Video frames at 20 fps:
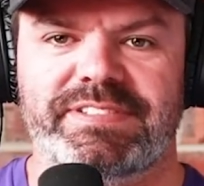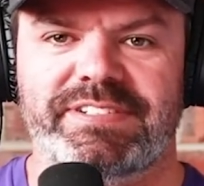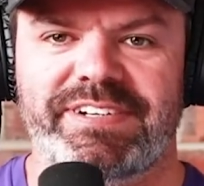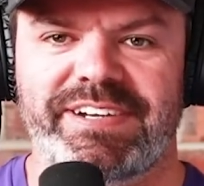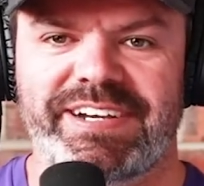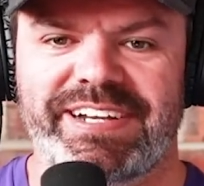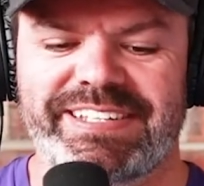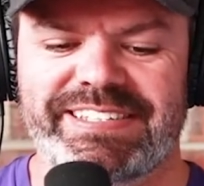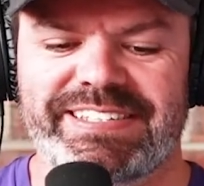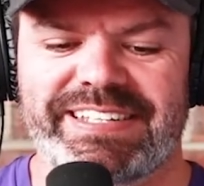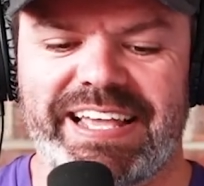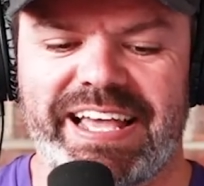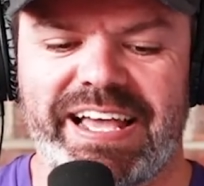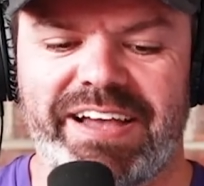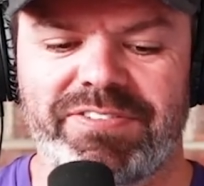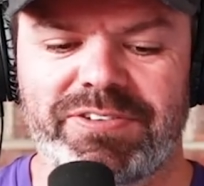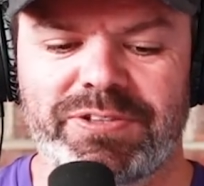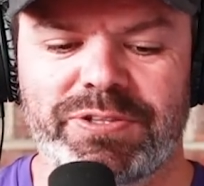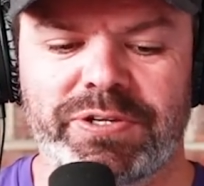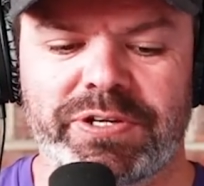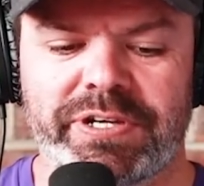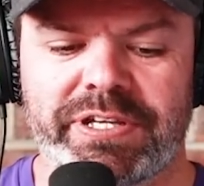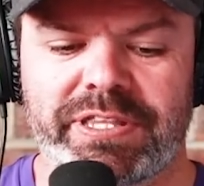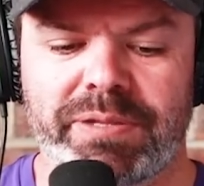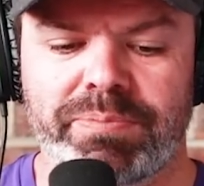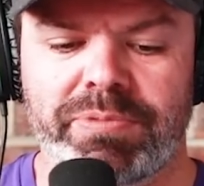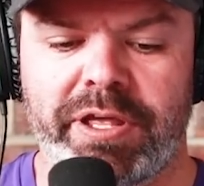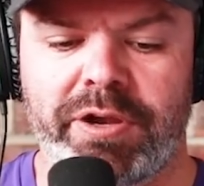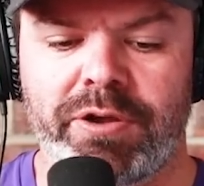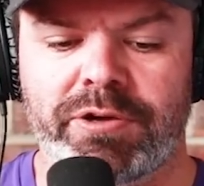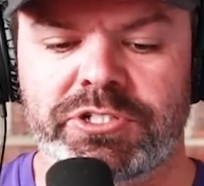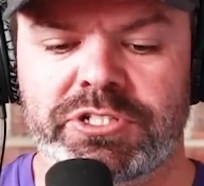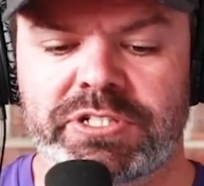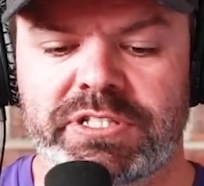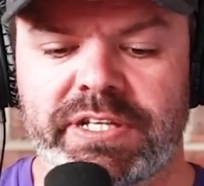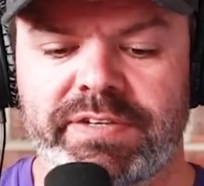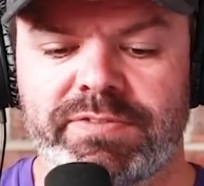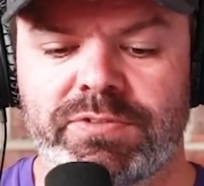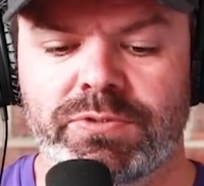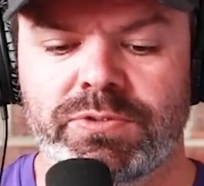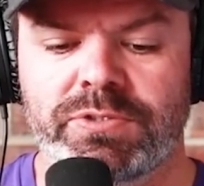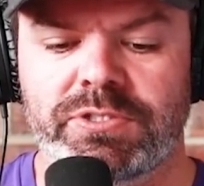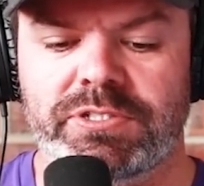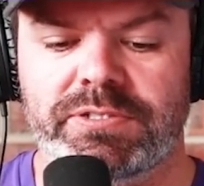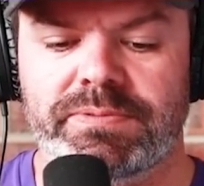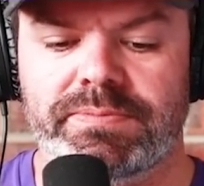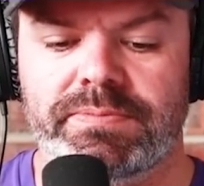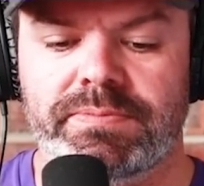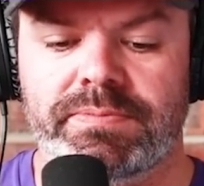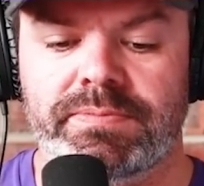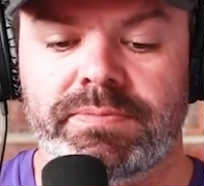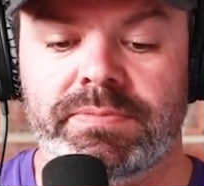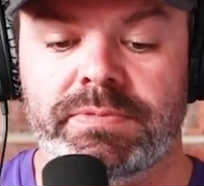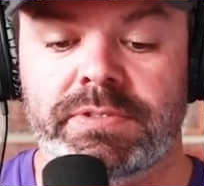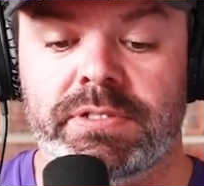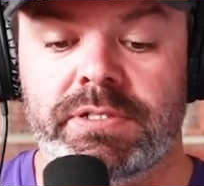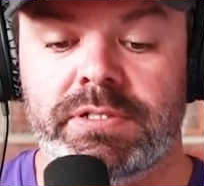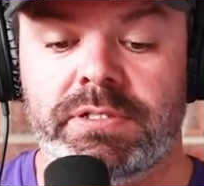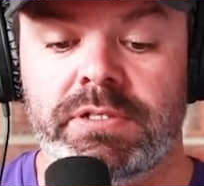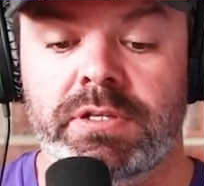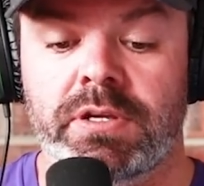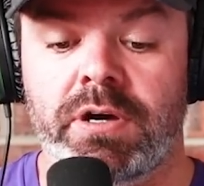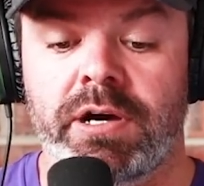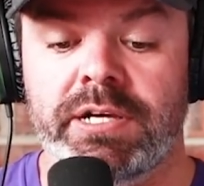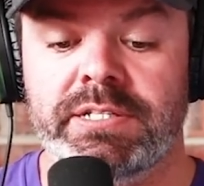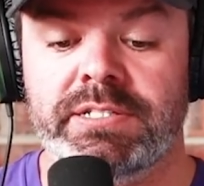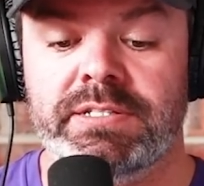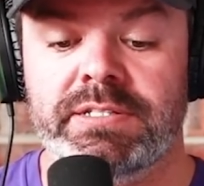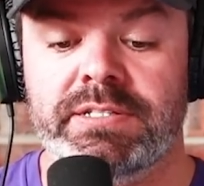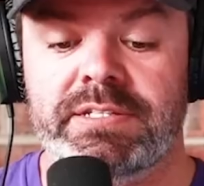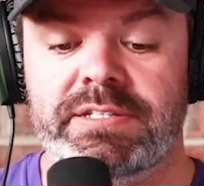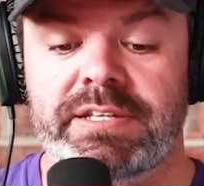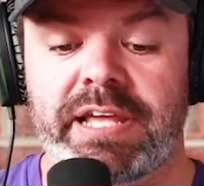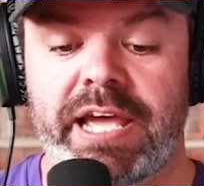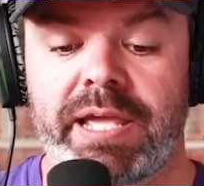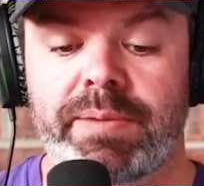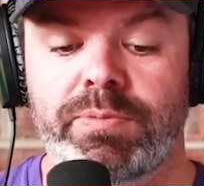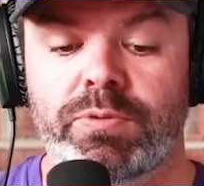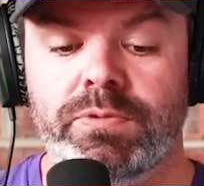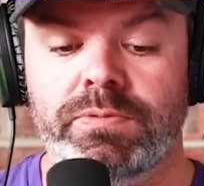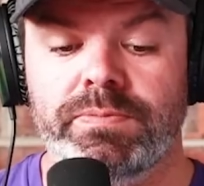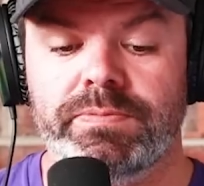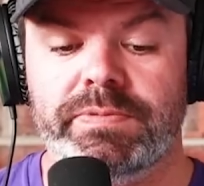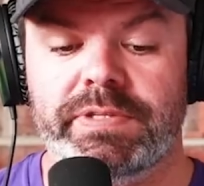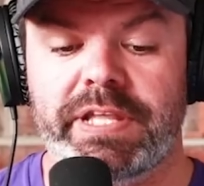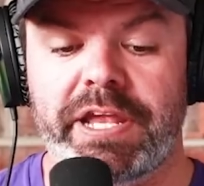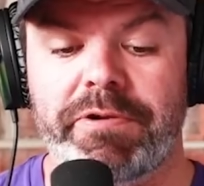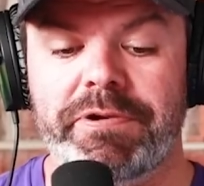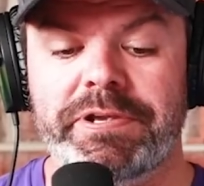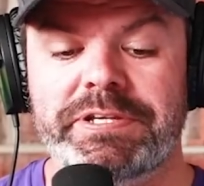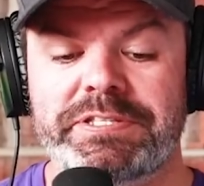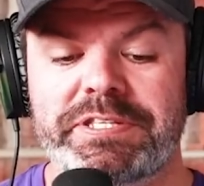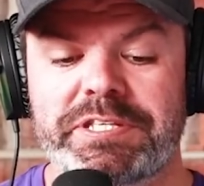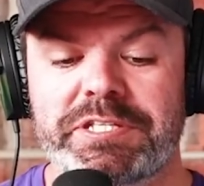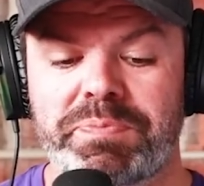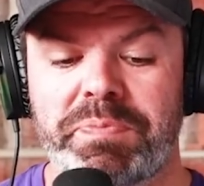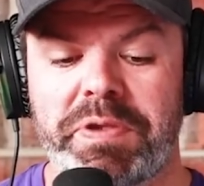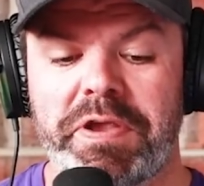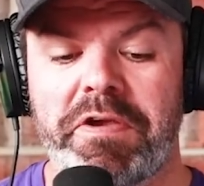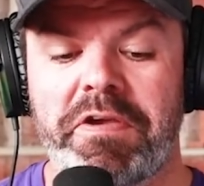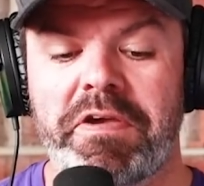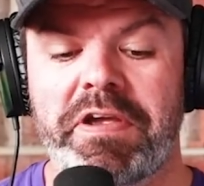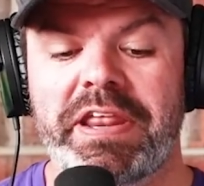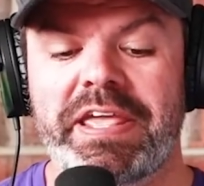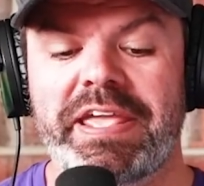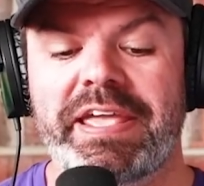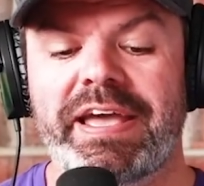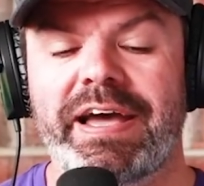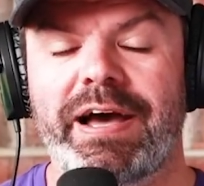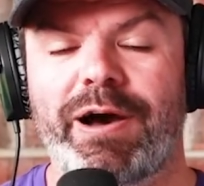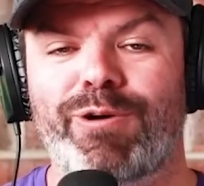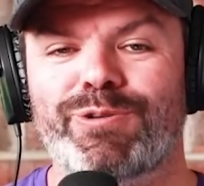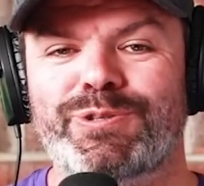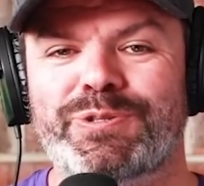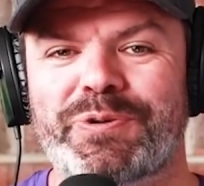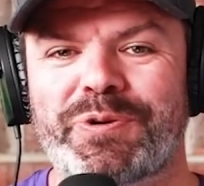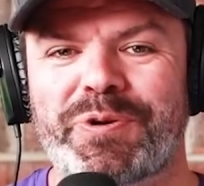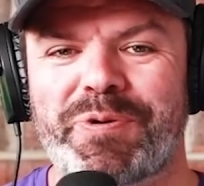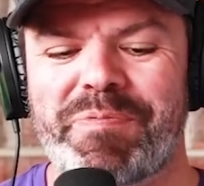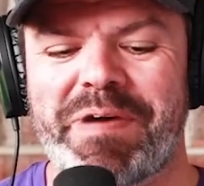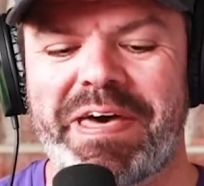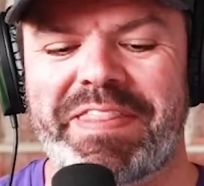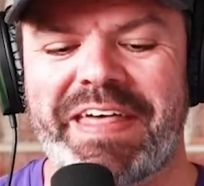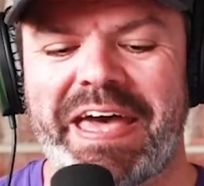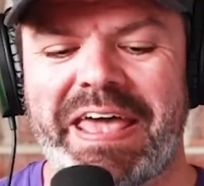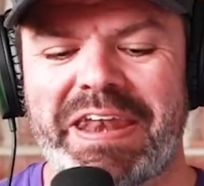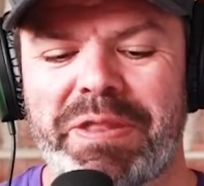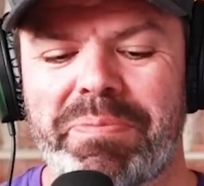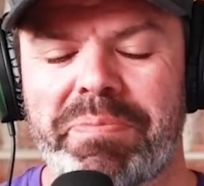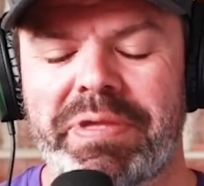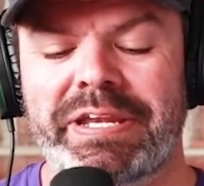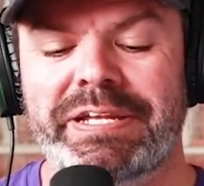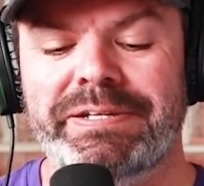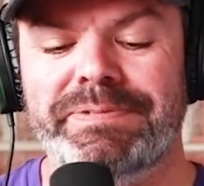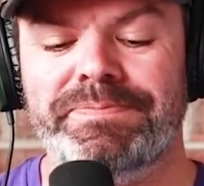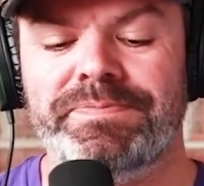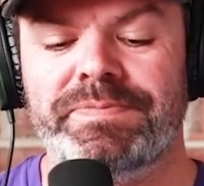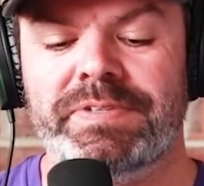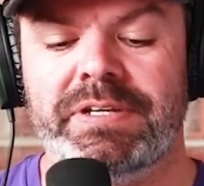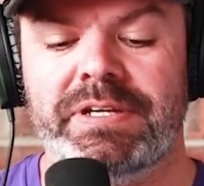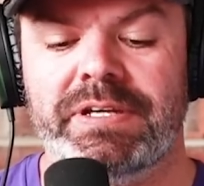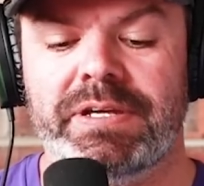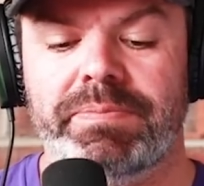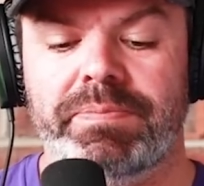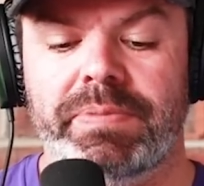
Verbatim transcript: All right, have a look at the blood oxygen levels nice and stable. There is this period here. I'll talk about that in a minute.